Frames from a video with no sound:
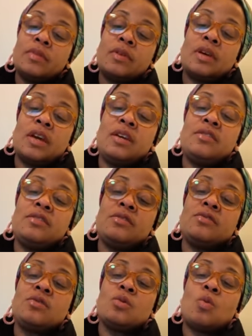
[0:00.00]
Asians
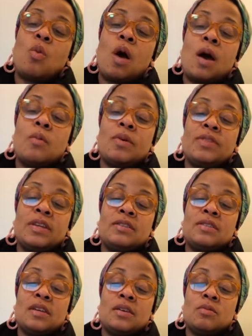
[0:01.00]
squat when they
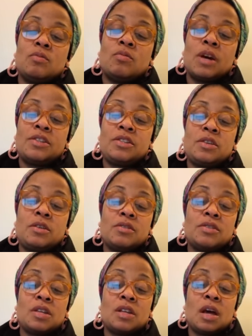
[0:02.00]
sit. Westerners
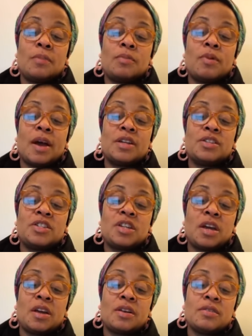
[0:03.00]
sit upright in
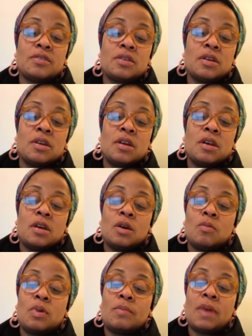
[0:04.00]
chairs.
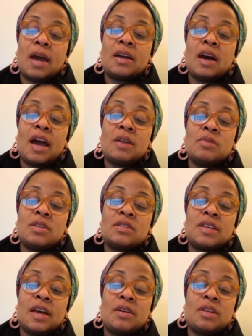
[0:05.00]
When my guide was
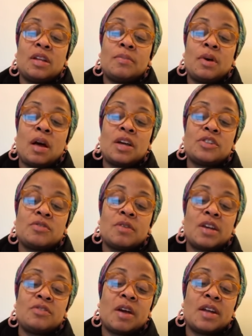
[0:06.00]
down in a posture, I
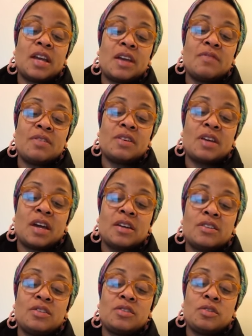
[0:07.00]
tried everything I
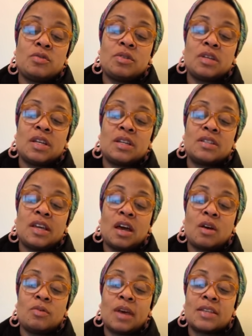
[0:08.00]
could do to get
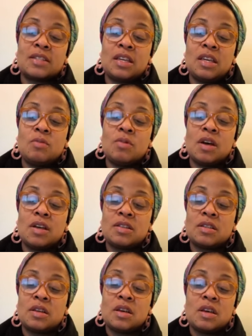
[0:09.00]
down as he was,
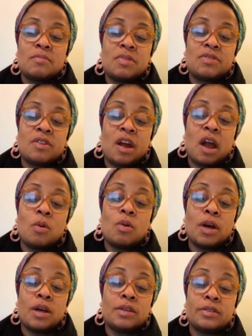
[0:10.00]
but there I
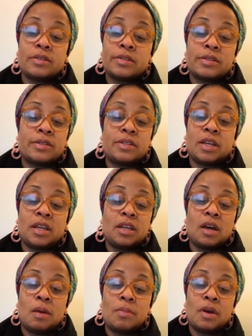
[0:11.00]
was, sticking up.